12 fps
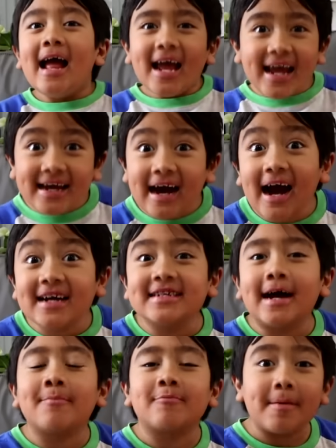Hey guys,
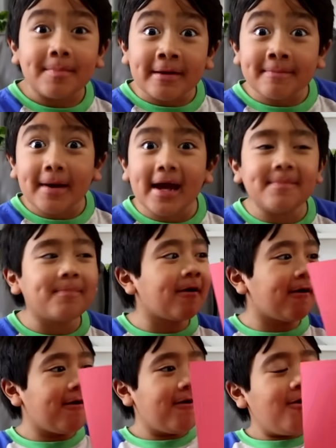I'm ripping
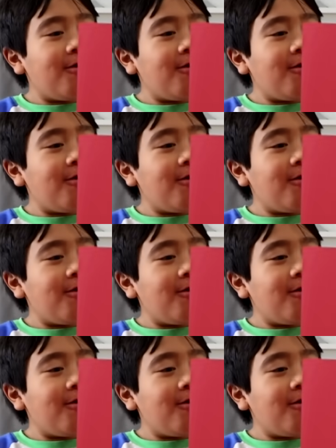paper.